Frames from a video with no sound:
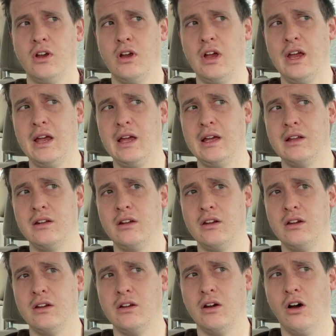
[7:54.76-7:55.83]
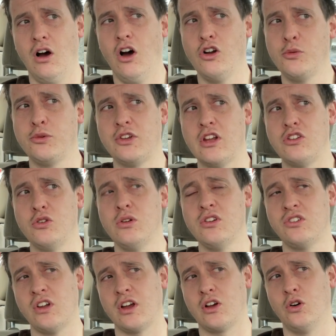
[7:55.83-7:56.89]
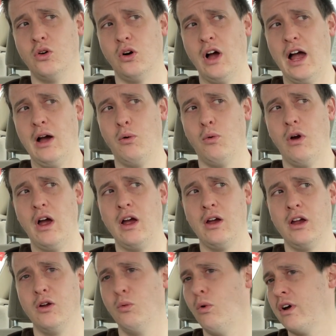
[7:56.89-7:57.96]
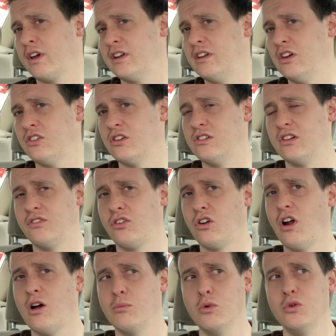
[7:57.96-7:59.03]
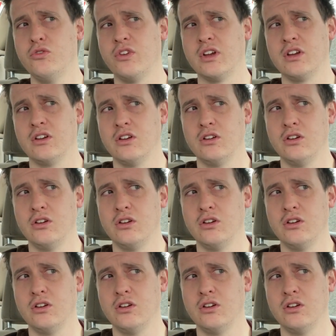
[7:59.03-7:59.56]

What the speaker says: And 100% duty cycle in what conditions? If you're not moving,